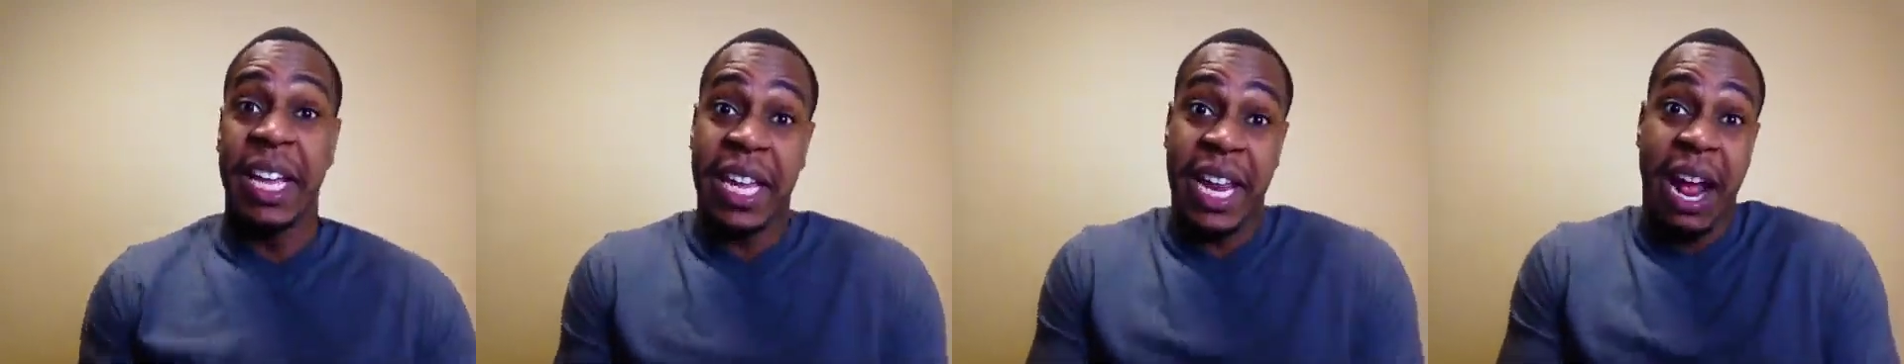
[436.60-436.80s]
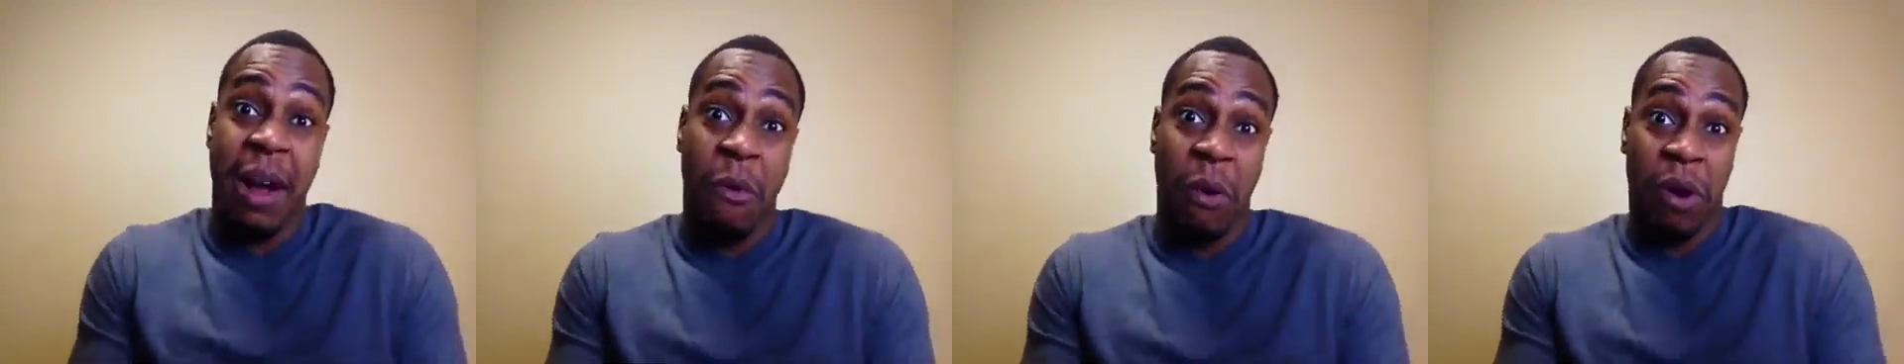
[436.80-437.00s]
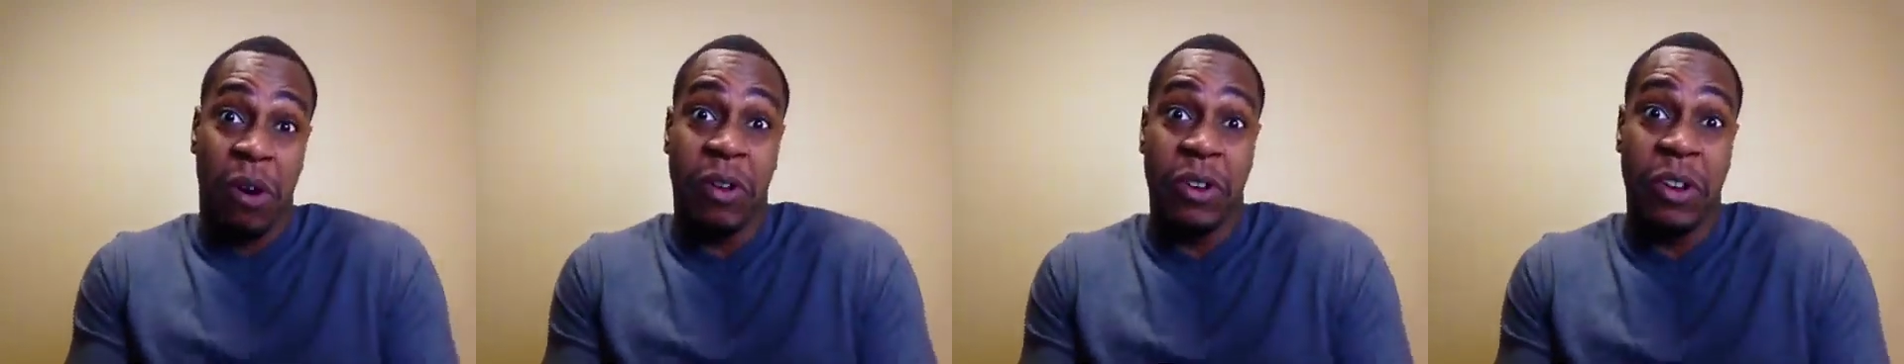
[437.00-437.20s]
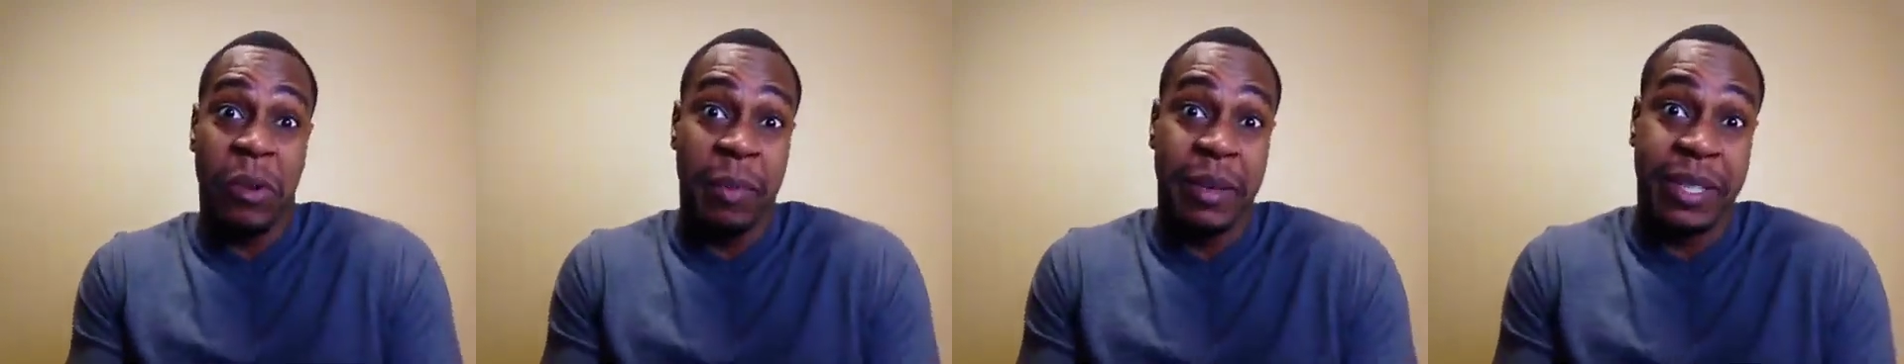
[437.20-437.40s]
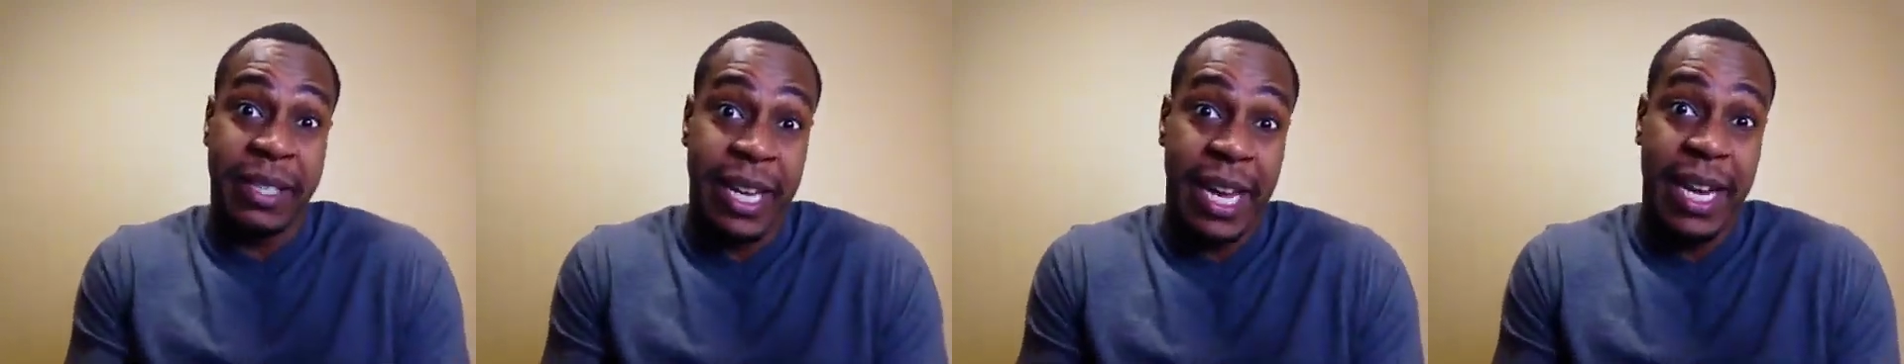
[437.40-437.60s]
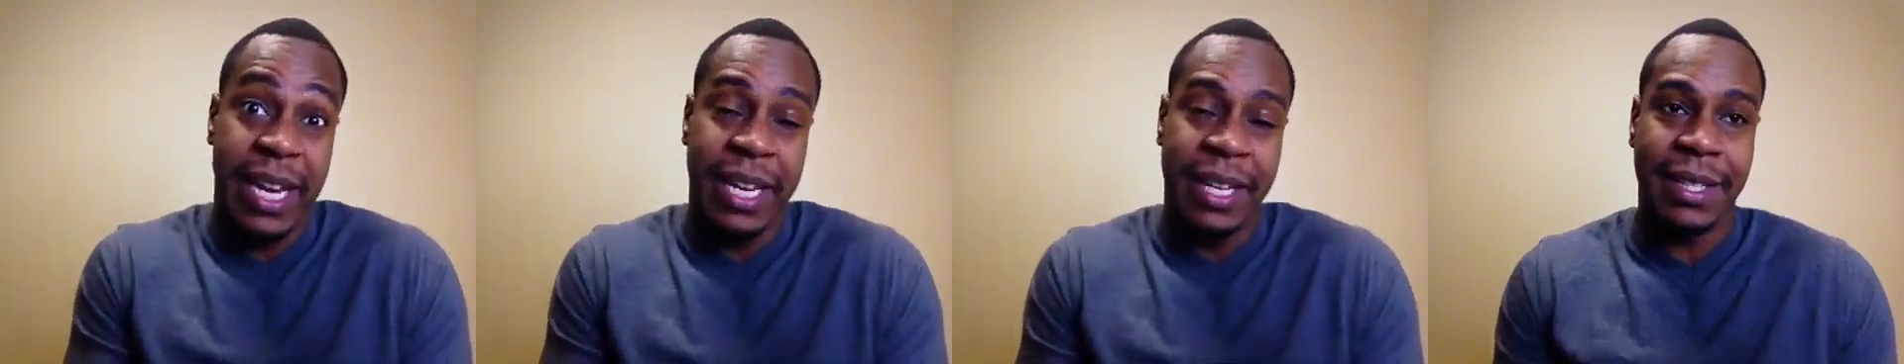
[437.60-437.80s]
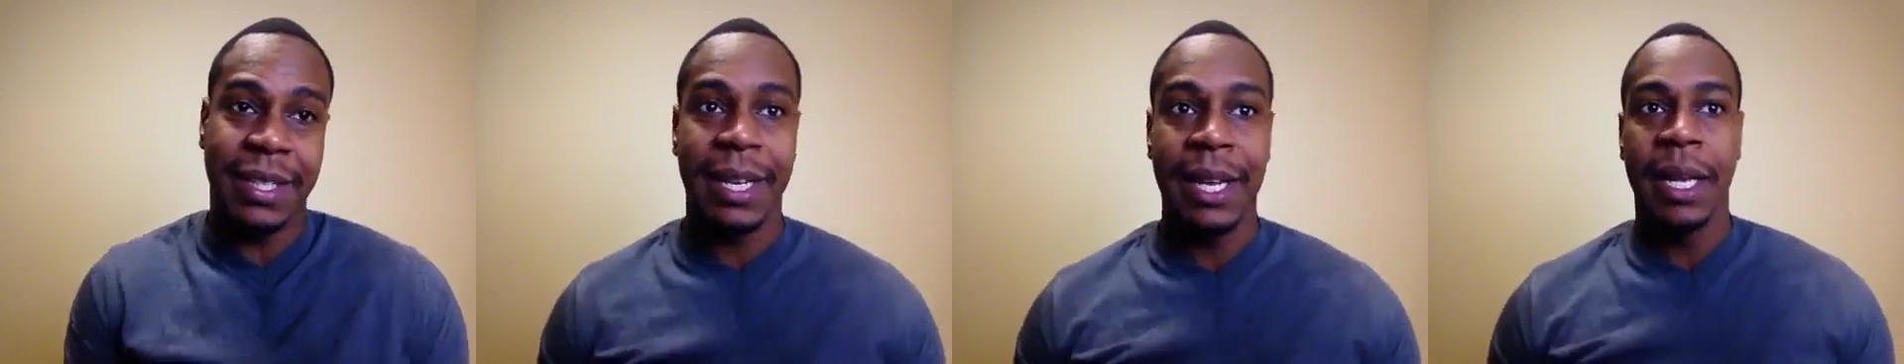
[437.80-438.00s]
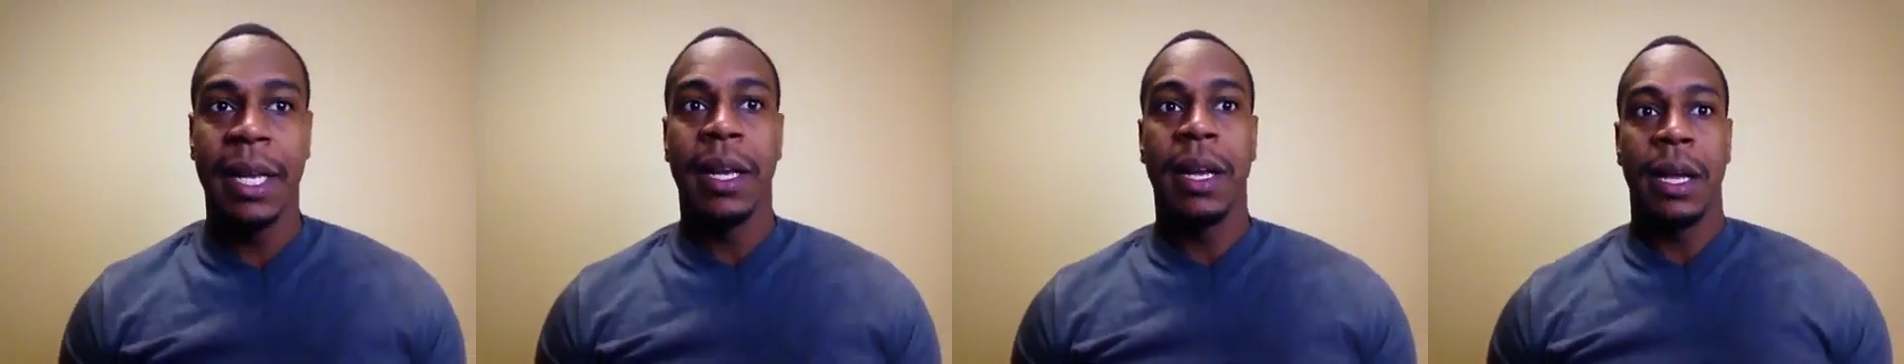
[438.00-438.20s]
Can I work on your Mercedes?
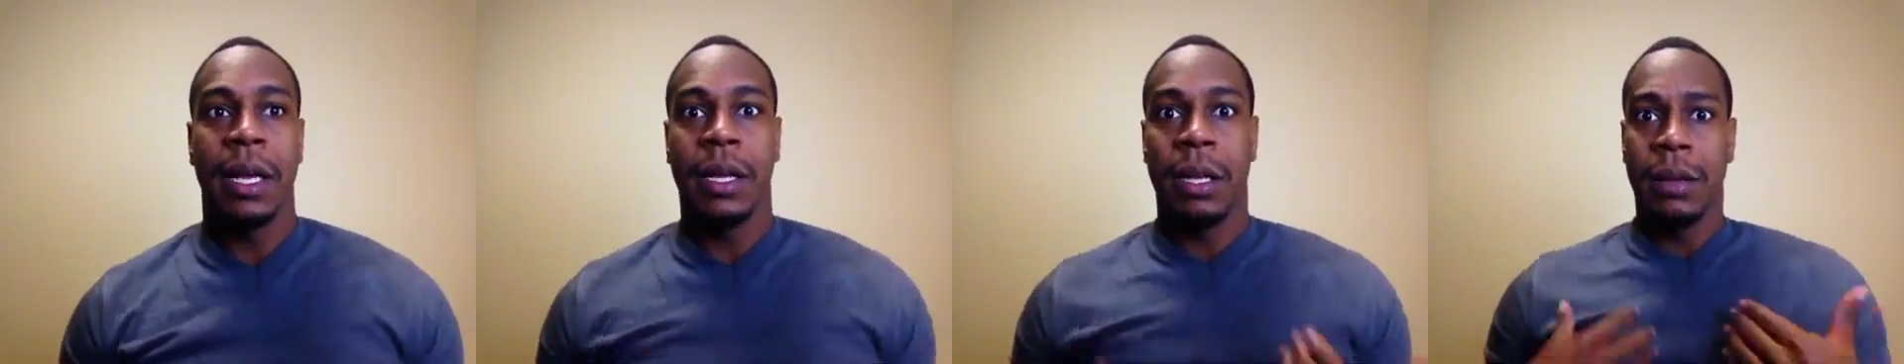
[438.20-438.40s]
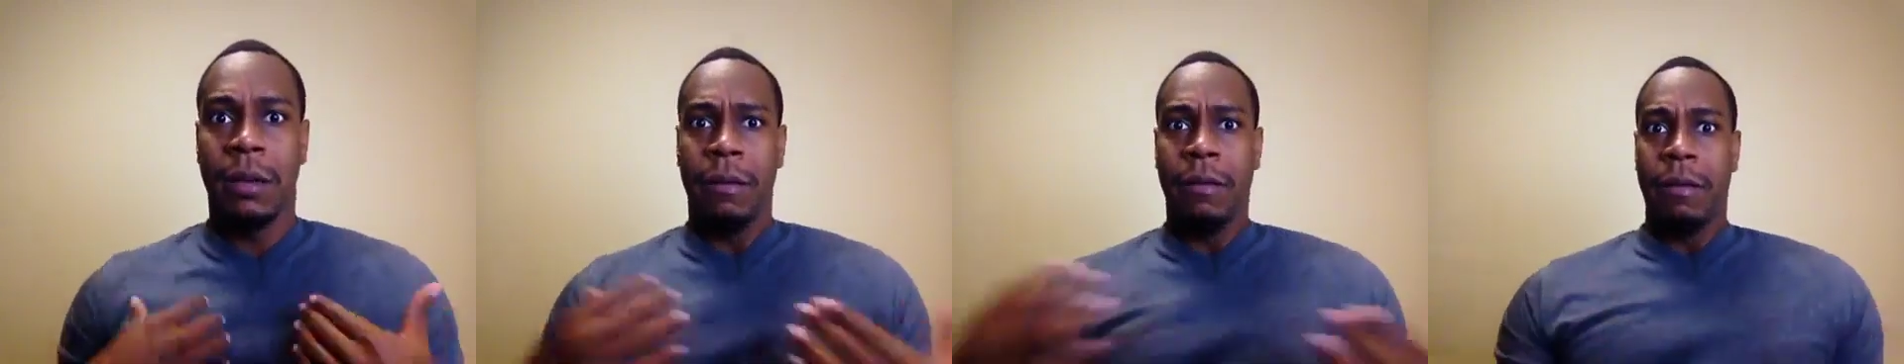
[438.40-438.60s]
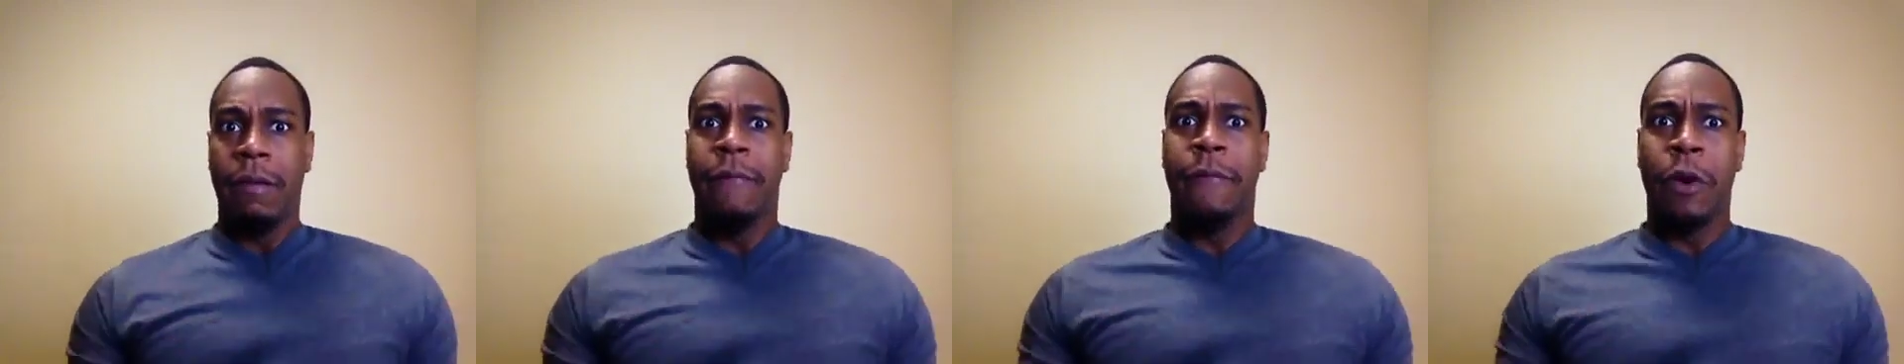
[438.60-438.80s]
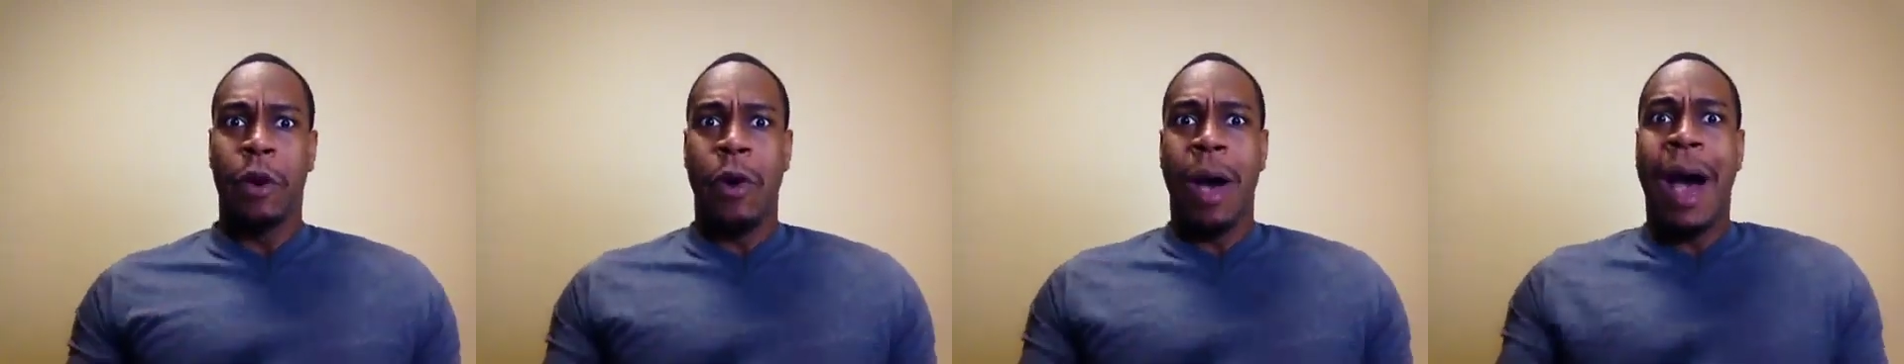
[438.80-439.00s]
Fool,